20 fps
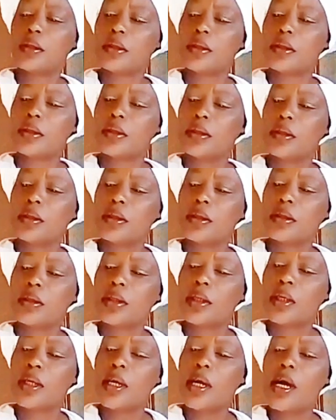
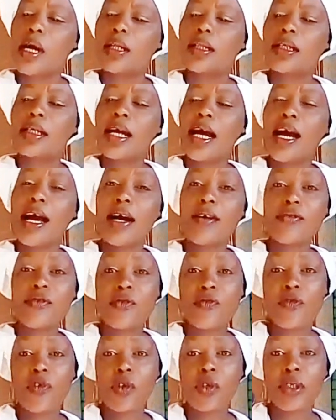I think I
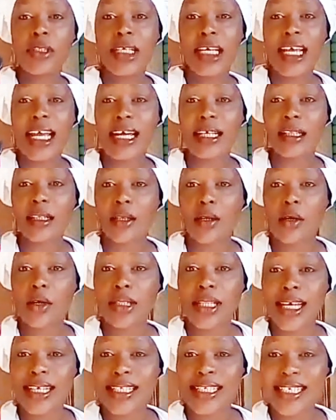have to follow the
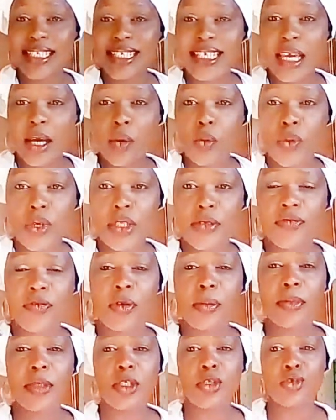catalog that it came with
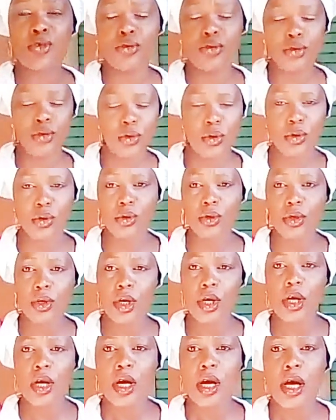for me to know
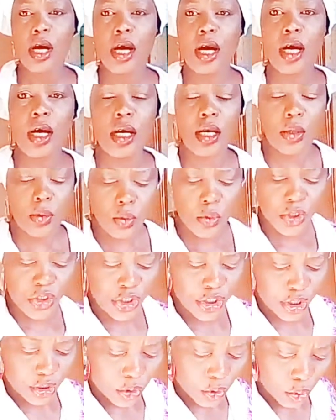
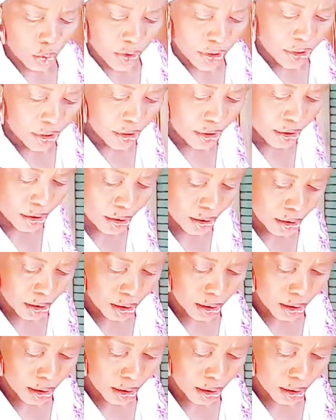which is which.